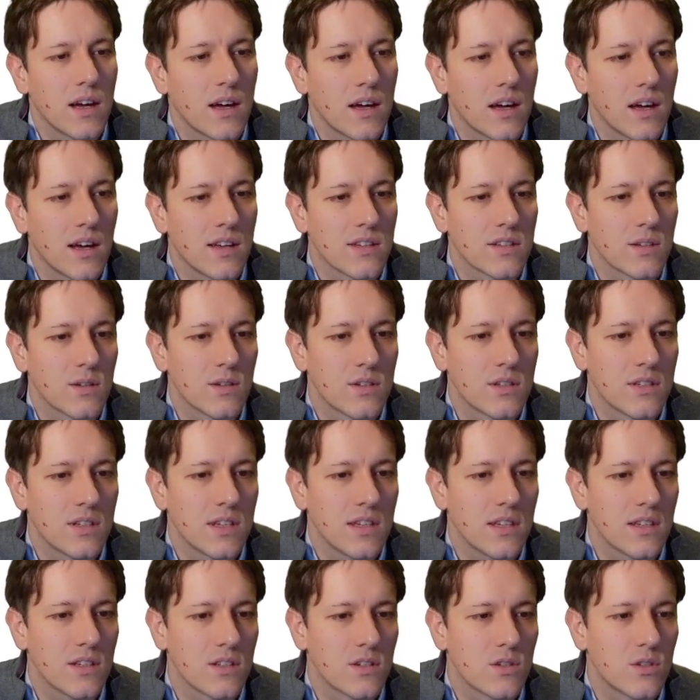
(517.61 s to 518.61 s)
So
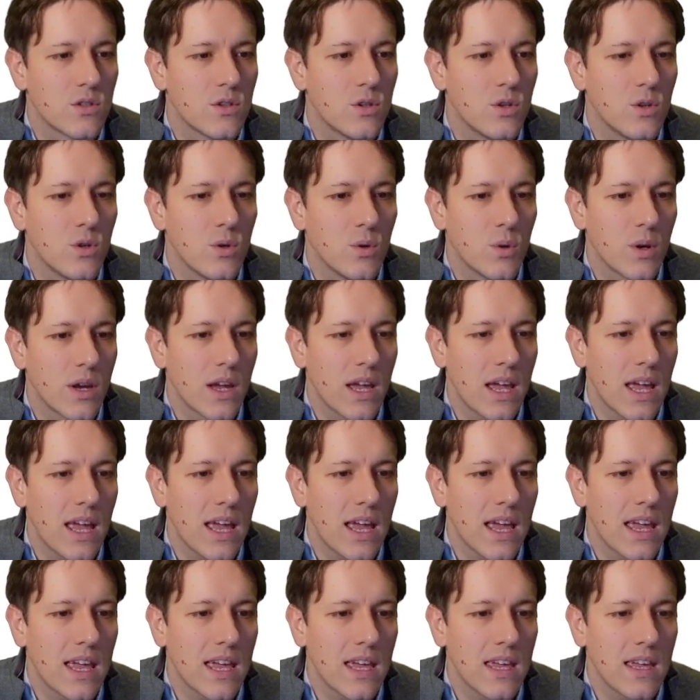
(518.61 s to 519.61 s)
C is
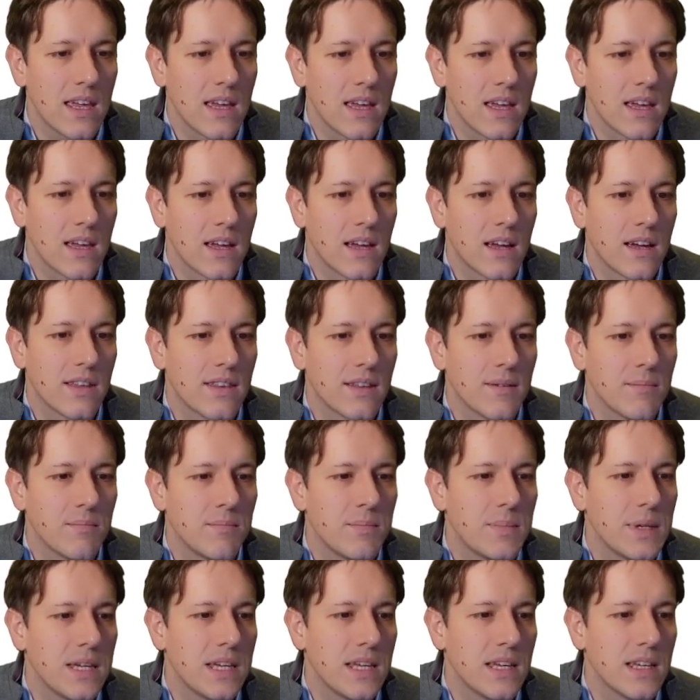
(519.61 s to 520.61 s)
2A, and
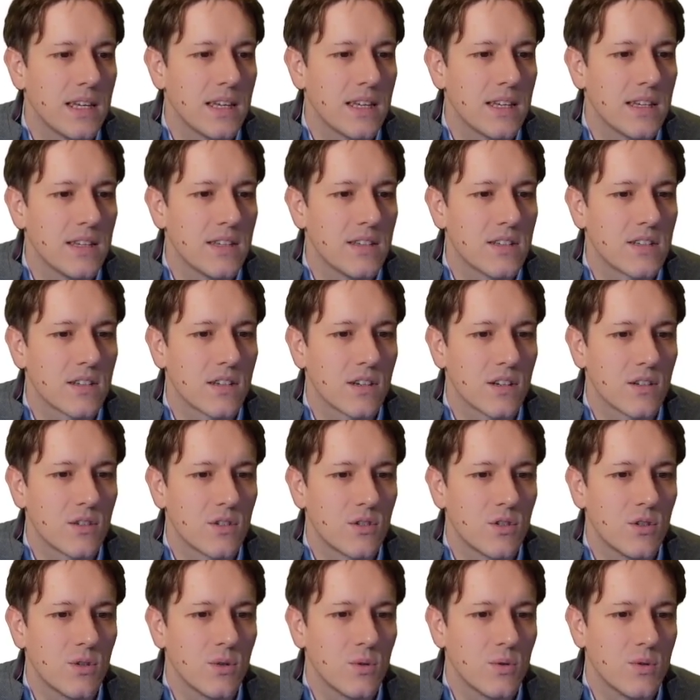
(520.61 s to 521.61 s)
then B is
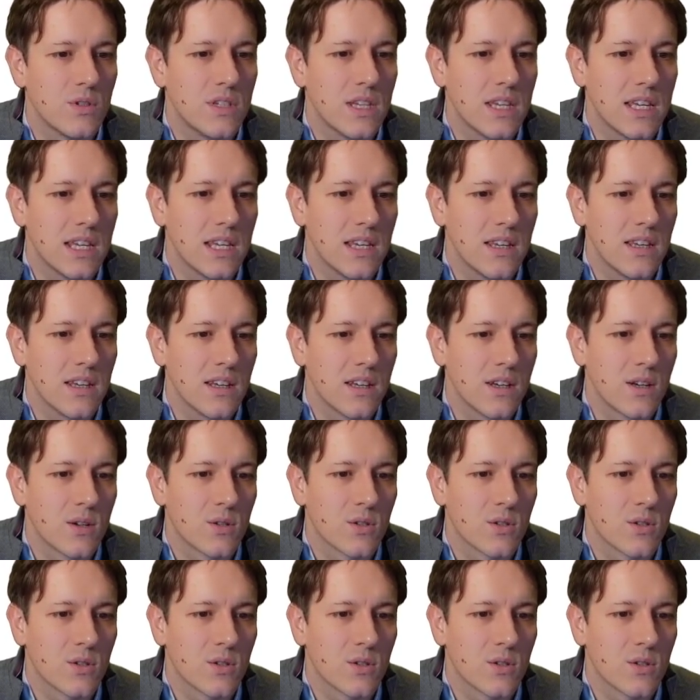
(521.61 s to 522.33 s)
2D.